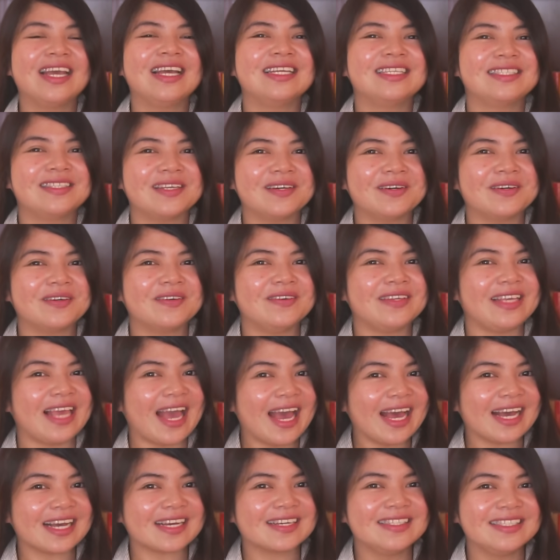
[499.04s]
So
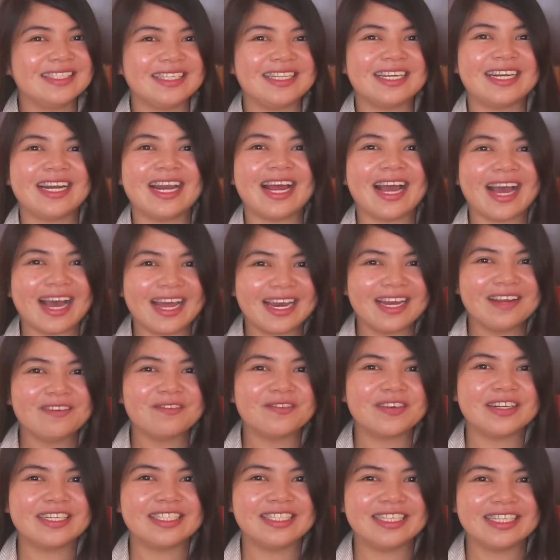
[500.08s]
yeah, consider adding
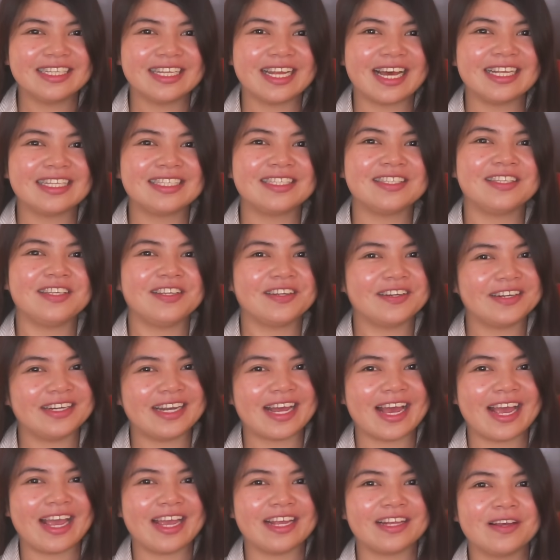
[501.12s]
Brazil nuts to your
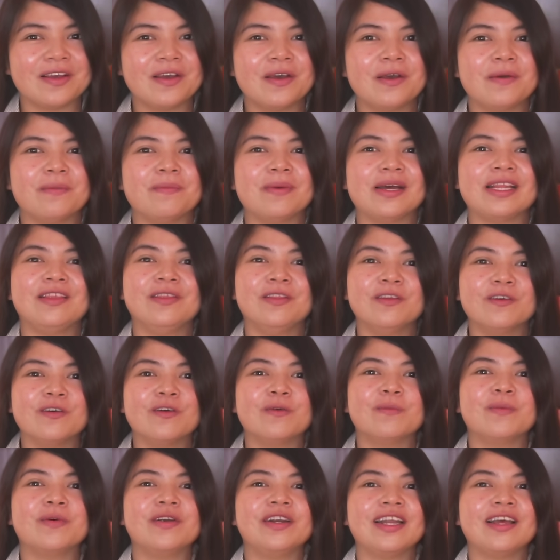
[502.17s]
diet, but
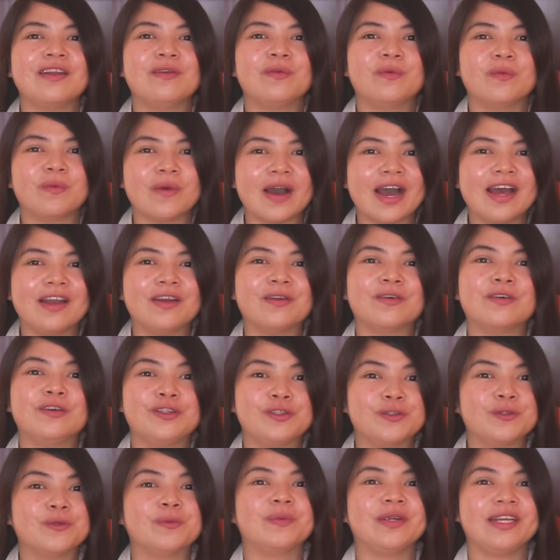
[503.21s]
no more than one or
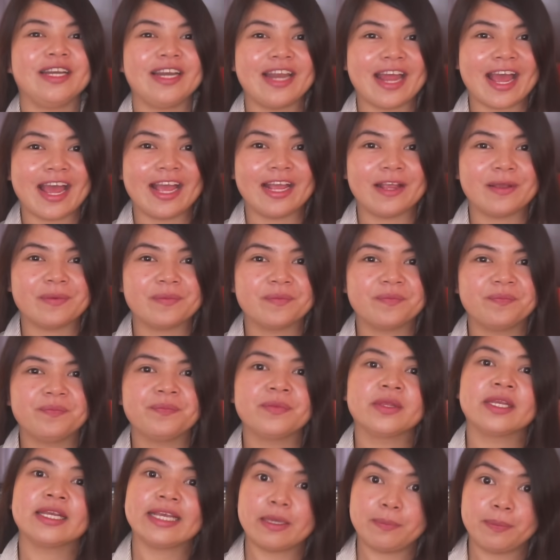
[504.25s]
two per day.
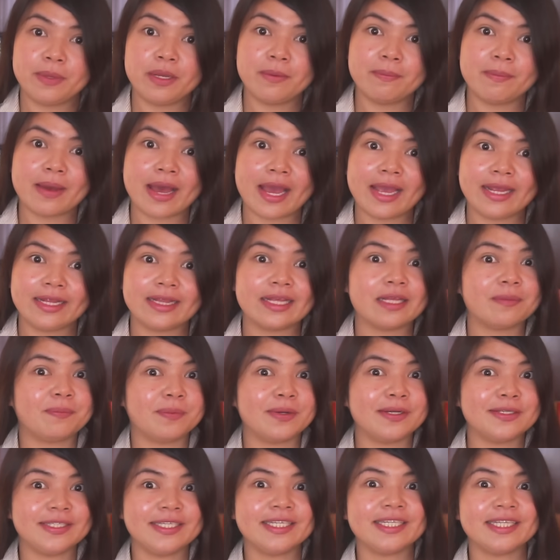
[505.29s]
Keep in mind that
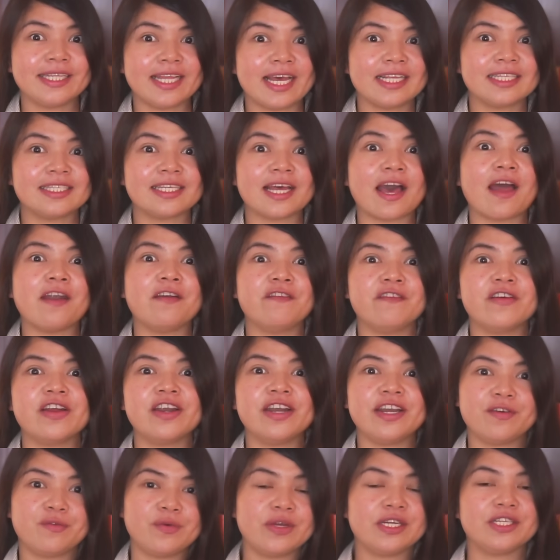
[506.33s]
Brazil nuts are
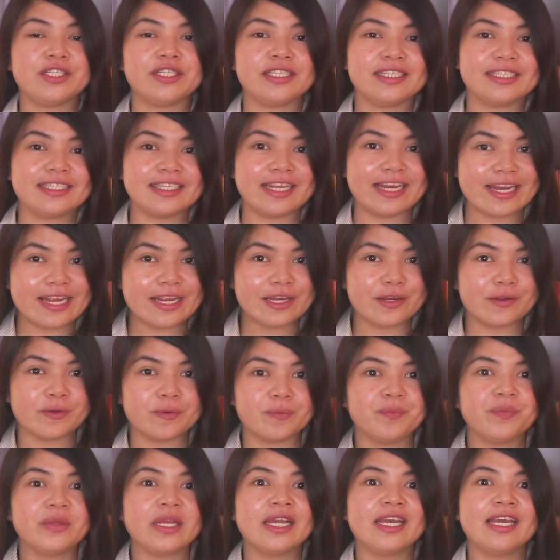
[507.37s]
very rich in
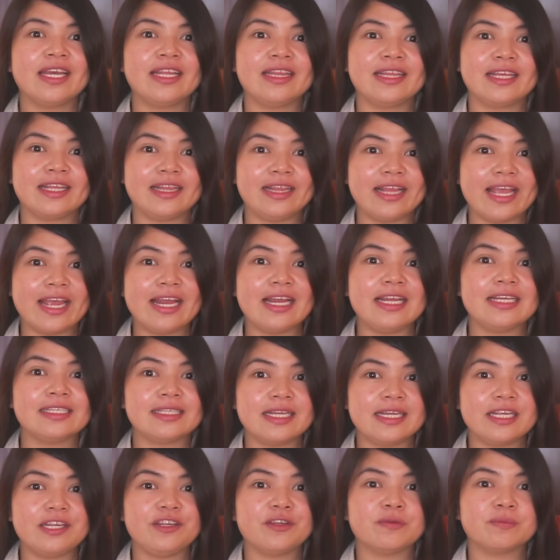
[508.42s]
selenium. The daily
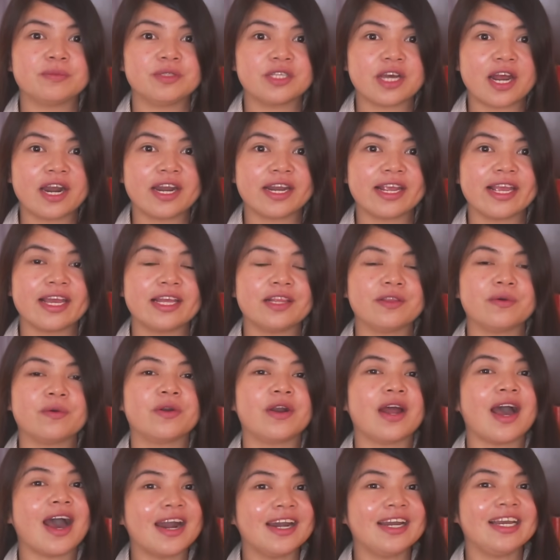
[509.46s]
selenium target
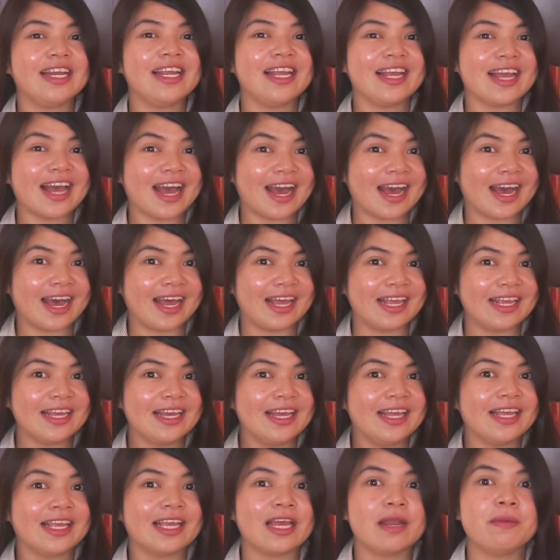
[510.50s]
or RDI
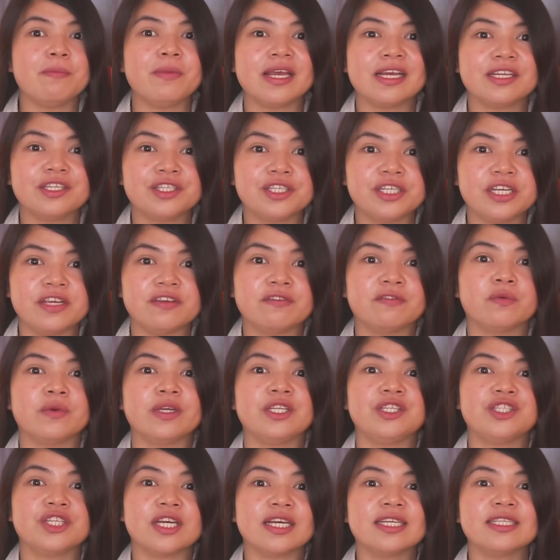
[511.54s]
can be achieved
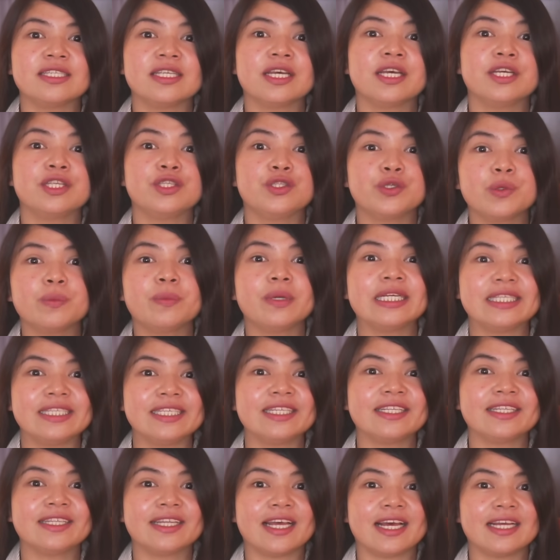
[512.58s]
with just two
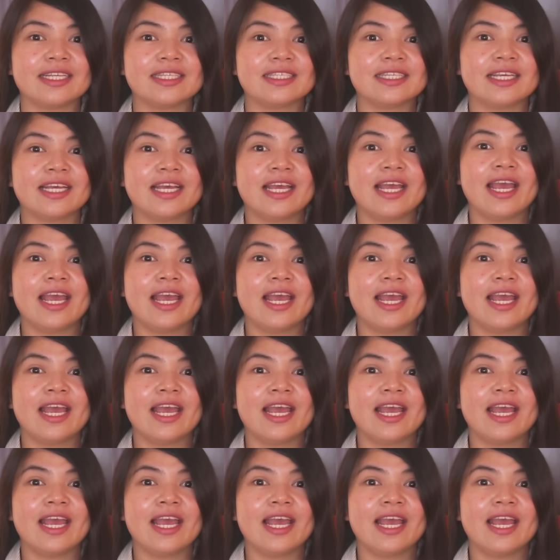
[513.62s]
Brazil nuts